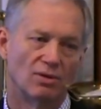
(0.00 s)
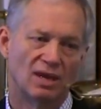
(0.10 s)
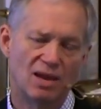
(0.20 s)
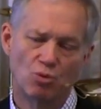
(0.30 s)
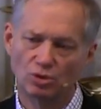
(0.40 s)

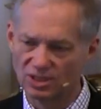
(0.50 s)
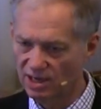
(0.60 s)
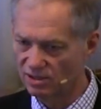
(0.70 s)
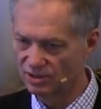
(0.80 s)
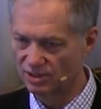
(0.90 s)
Hebrews
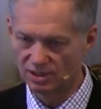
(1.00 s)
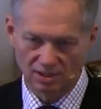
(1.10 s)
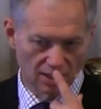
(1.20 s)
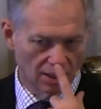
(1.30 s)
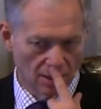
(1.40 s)
tells us
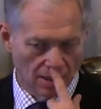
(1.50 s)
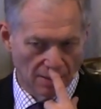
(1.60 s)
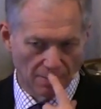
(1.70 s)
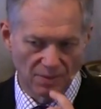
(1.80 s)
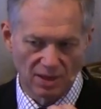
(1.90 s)
that
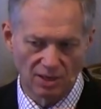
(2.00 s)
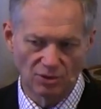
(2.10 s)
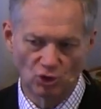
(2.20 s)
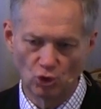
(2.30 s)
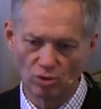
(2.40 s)
in
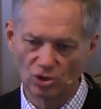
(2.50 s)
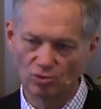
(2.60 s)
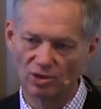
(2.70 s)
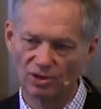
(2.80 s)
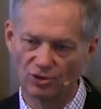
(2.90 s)
the Jewish
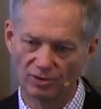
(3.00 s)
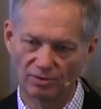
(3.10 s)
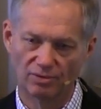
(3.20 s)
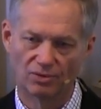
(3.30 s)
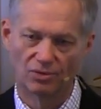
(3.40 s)
religion,
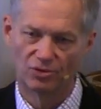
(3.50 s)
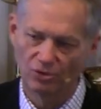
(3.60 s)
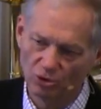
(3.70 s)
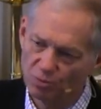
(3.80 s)
those